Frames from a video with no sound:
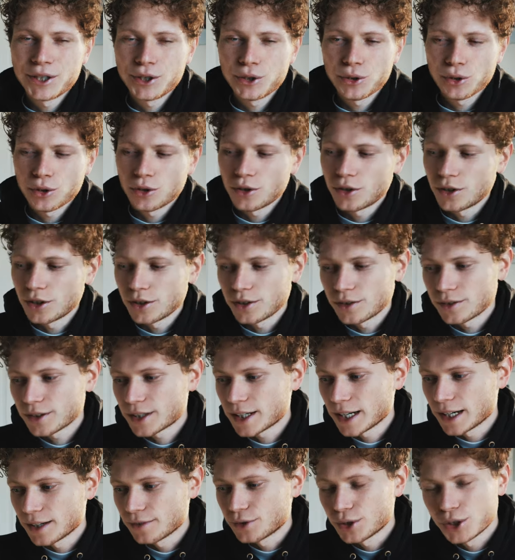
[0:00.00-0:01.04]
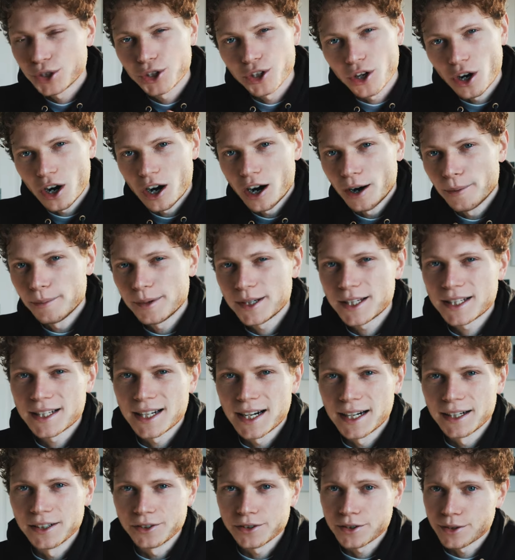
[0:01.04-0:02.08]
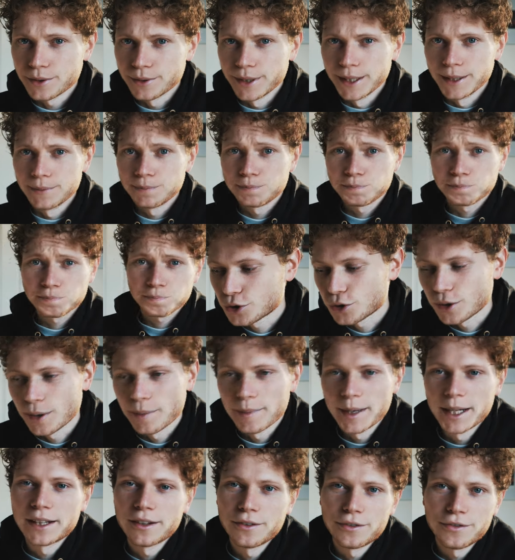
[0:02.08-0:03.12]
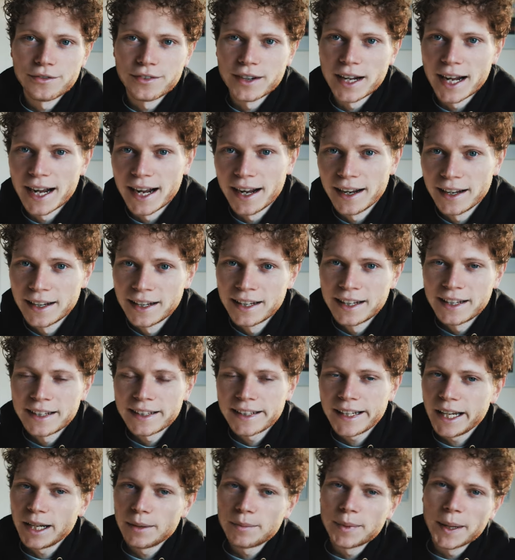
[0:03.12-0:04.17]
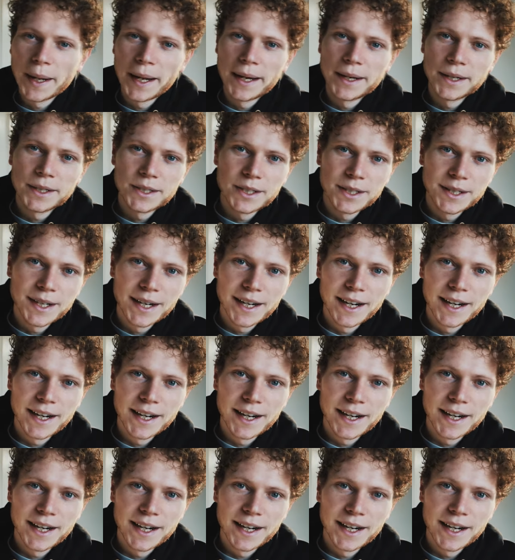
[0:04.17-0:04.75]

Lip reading: short, kind of sharp style to it, trimming the fat. Keep the energy